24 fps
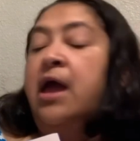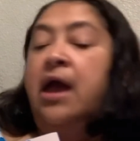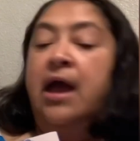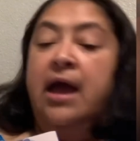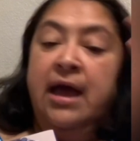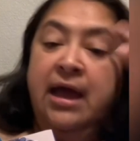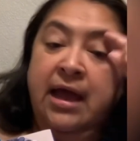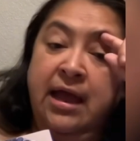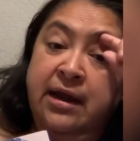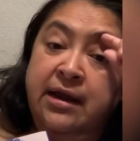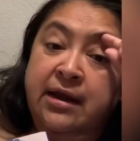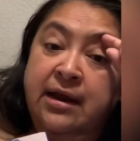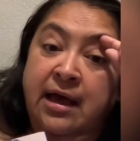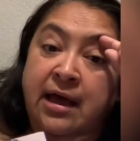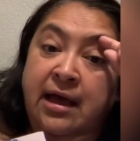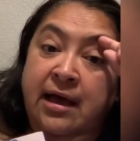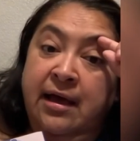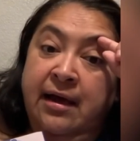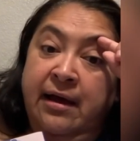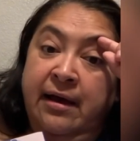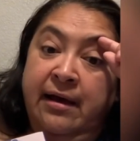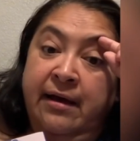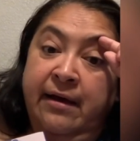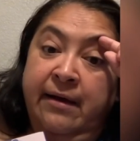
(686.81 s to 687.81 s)
And
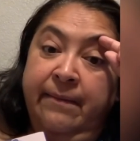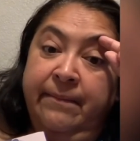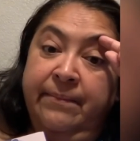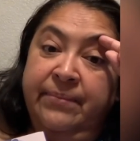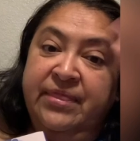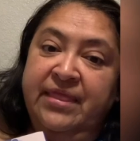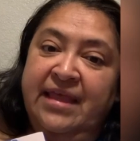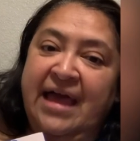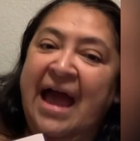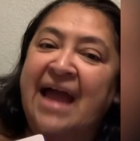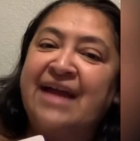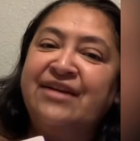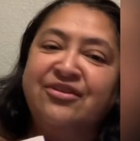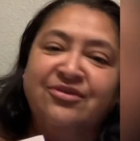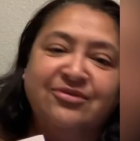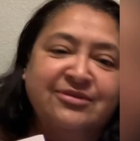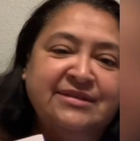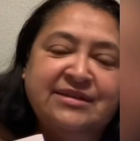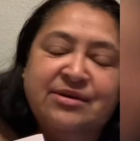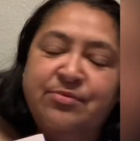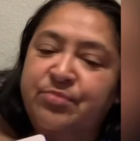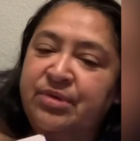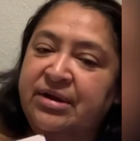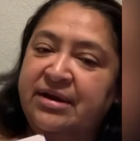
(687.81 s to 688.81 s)
I know
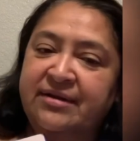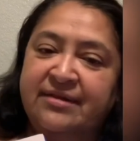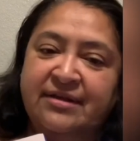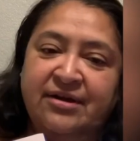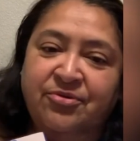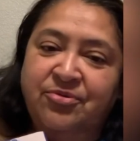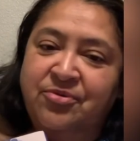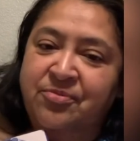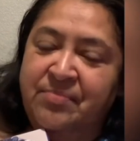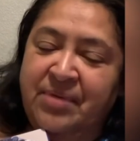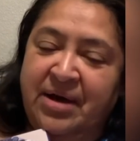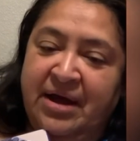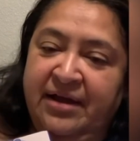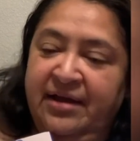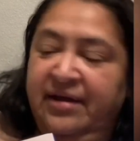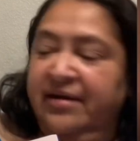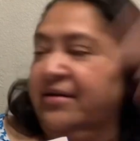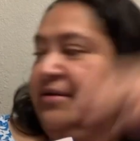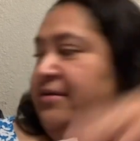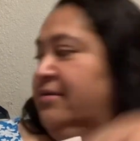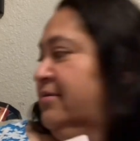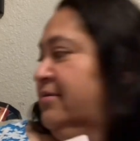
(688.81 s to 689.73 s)
somebody that will buy it.